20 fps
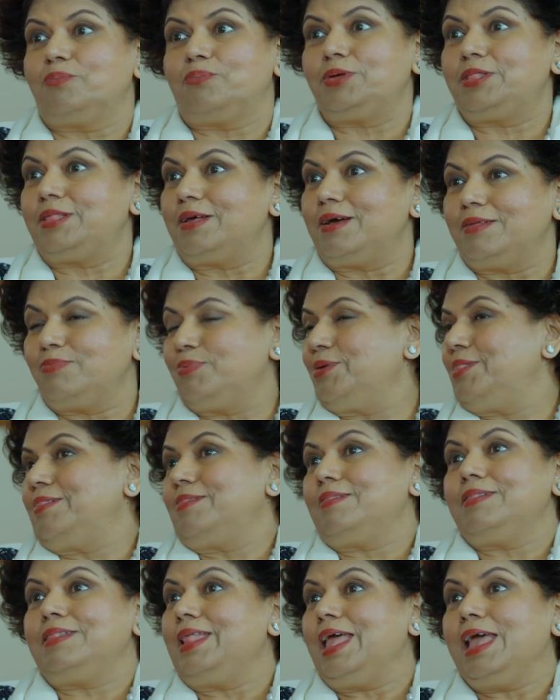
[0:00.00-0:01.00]

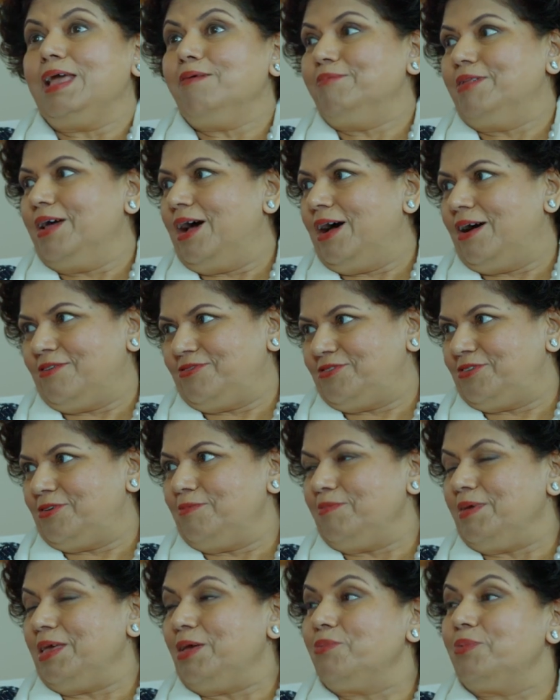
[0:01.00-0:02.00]
with named after
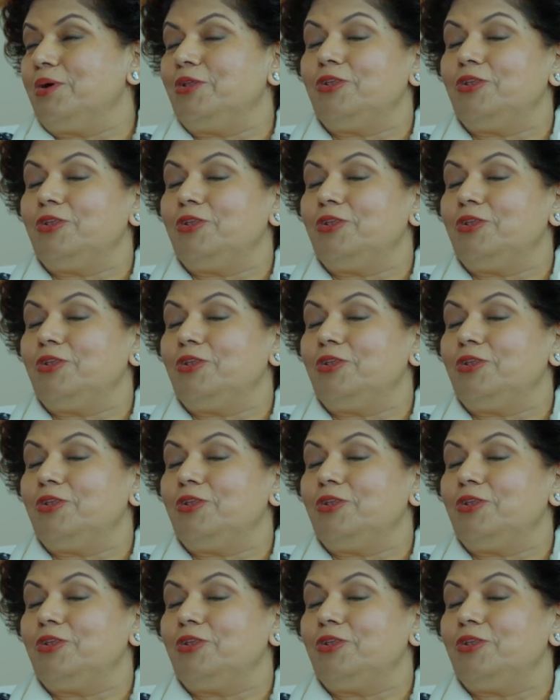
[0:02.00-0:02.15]
me.